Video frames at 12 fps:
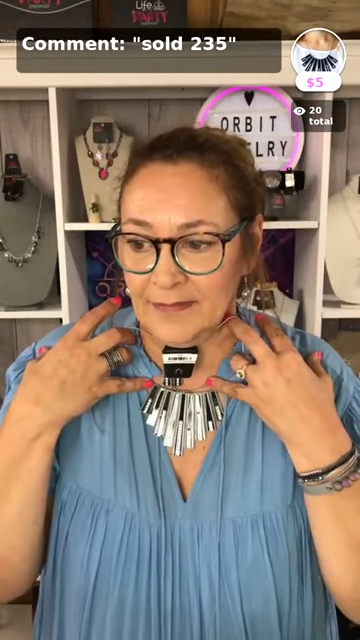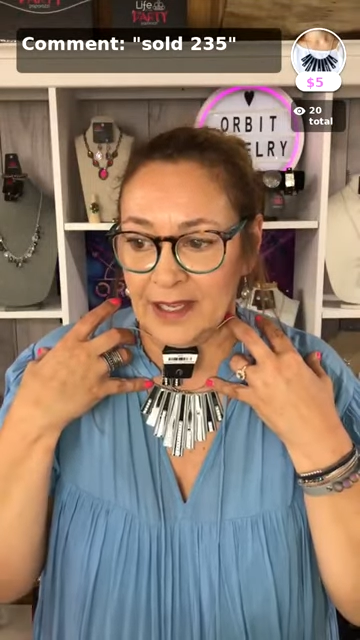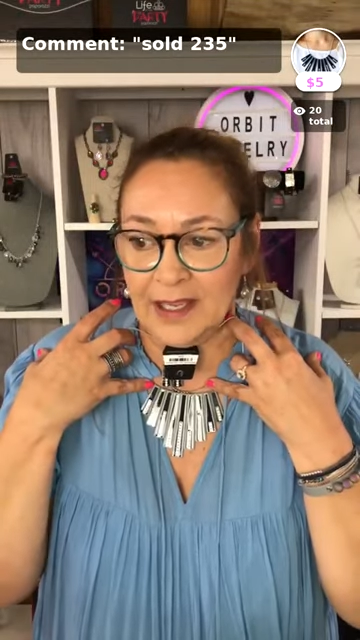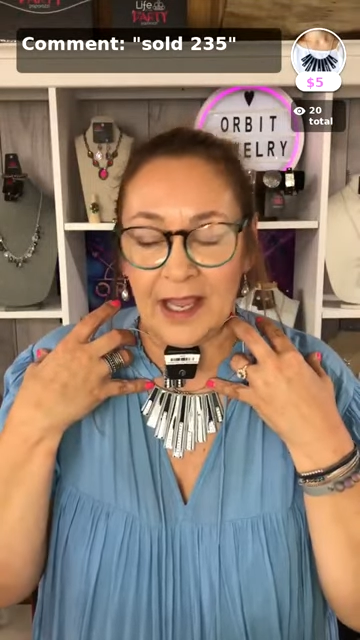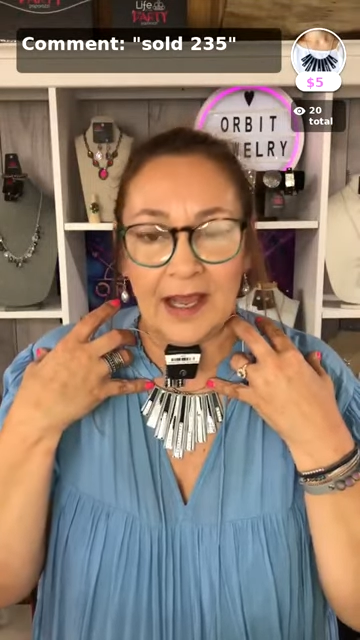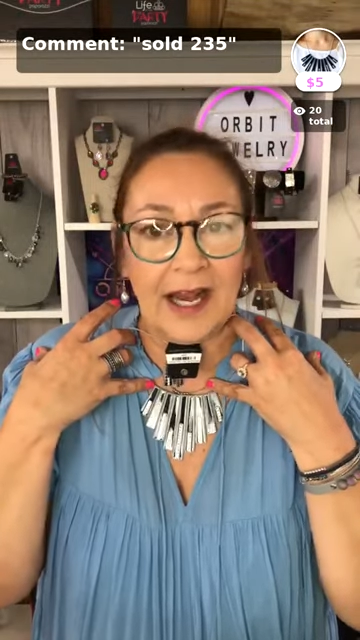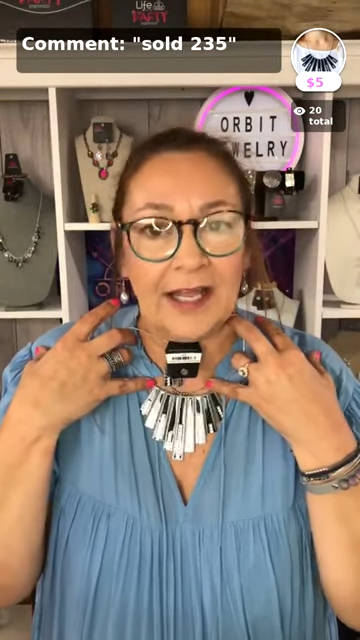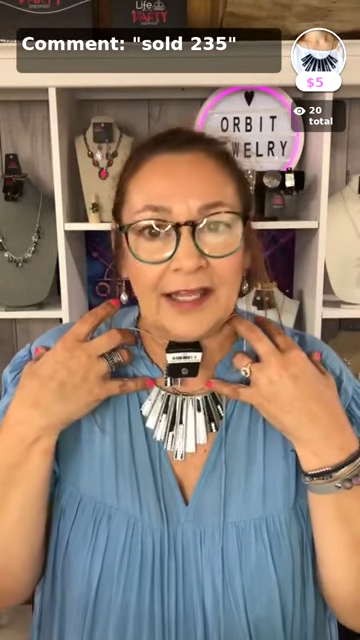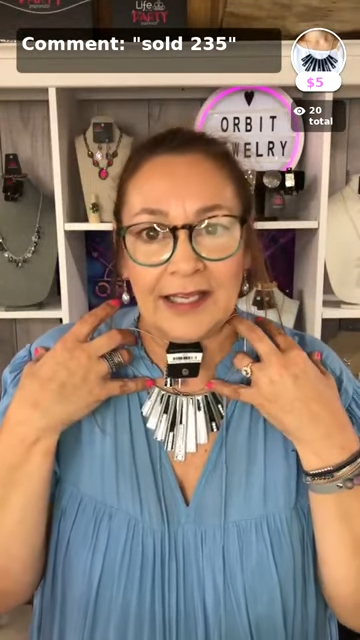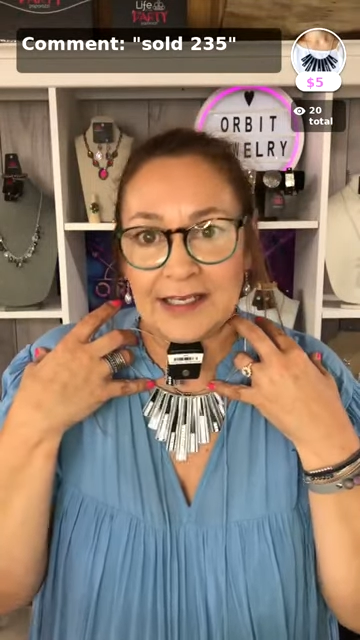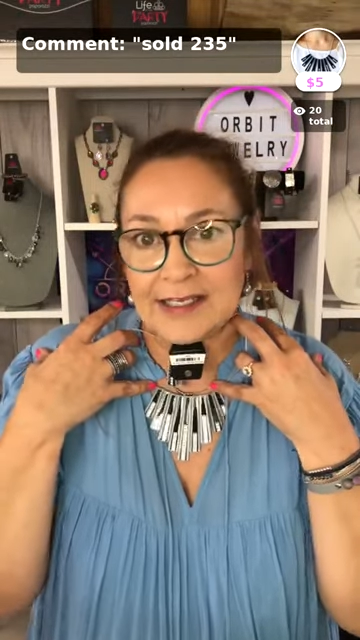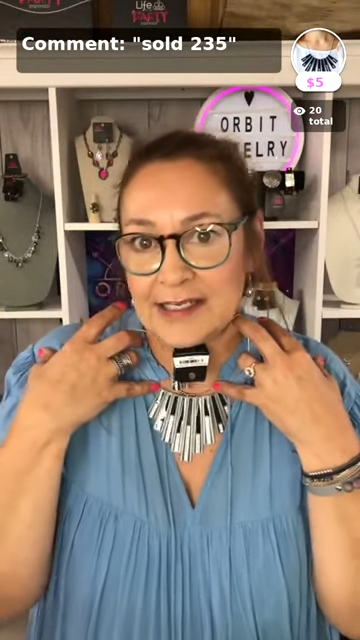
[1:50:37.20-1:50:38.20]
Again, I
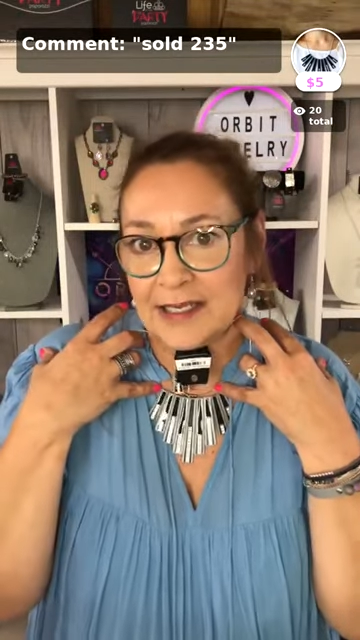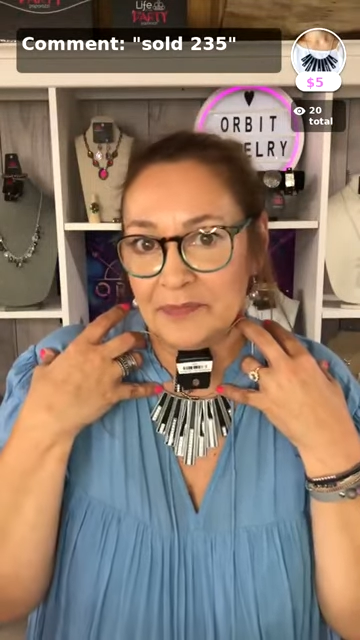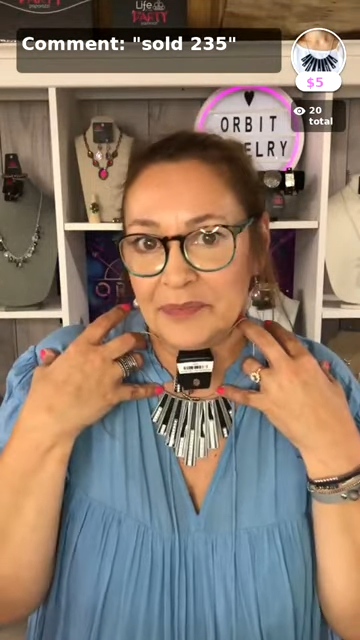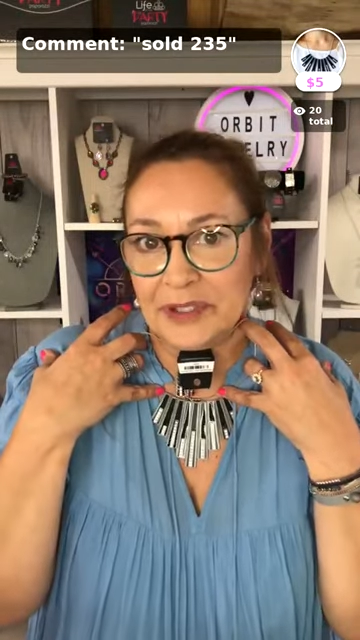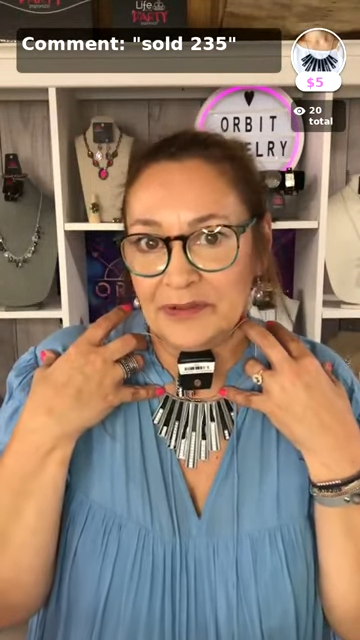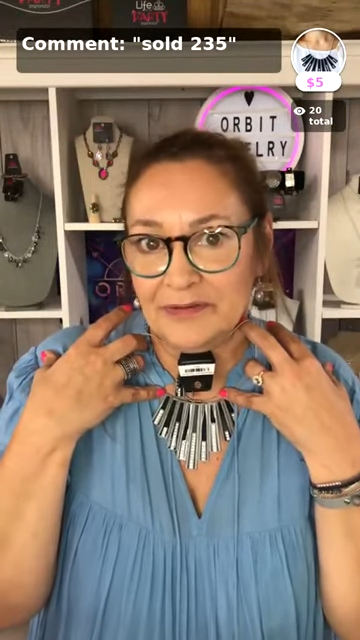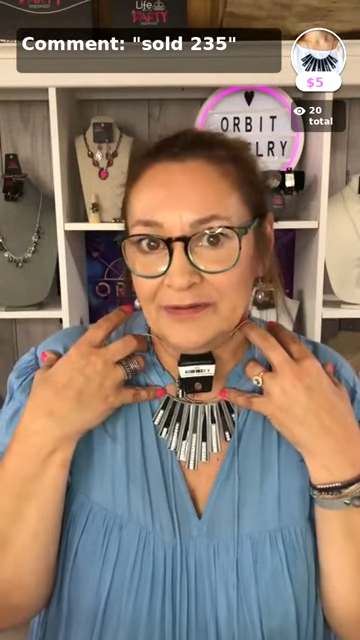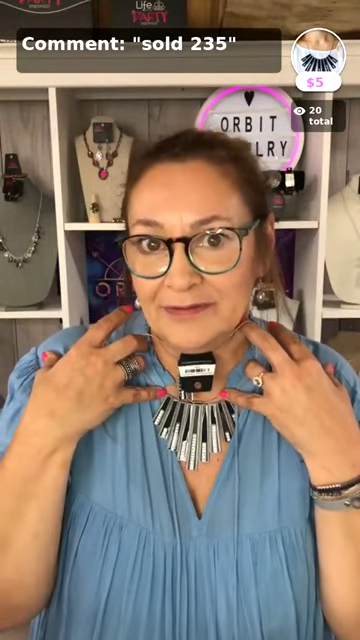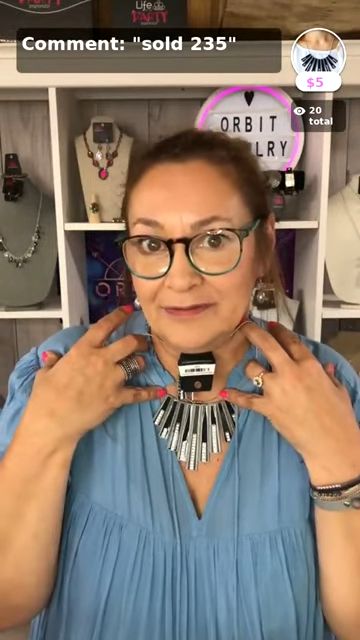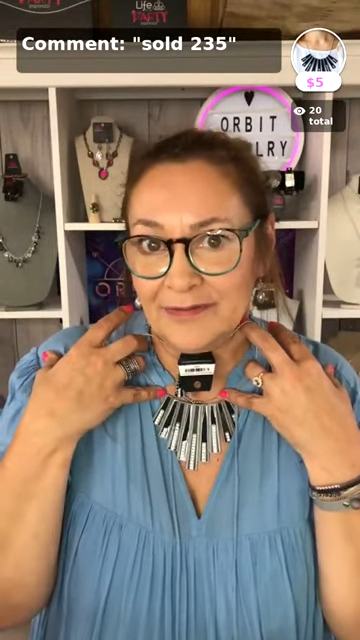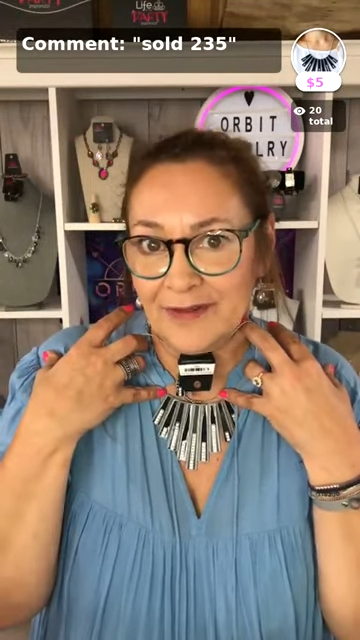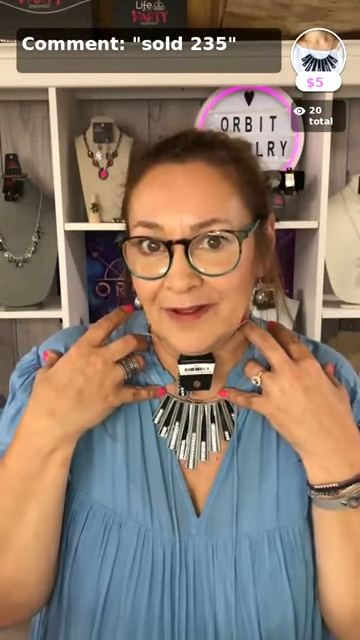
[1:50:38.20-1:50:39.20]
think it's simple.
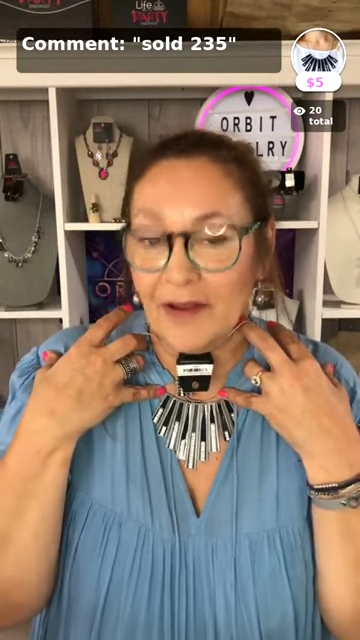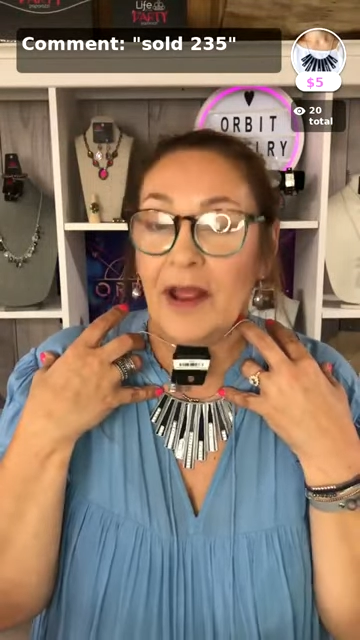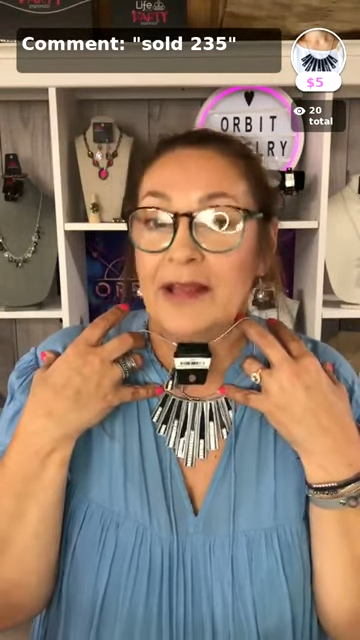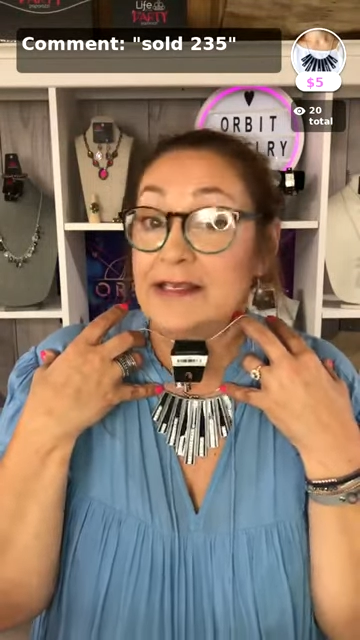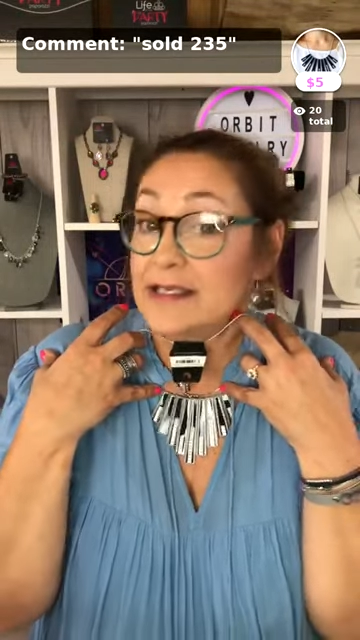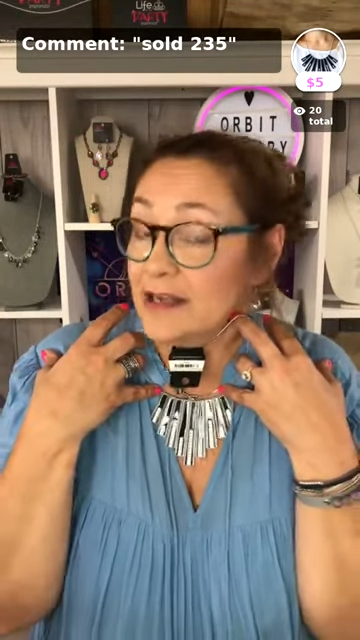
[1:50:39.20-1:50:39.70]
It's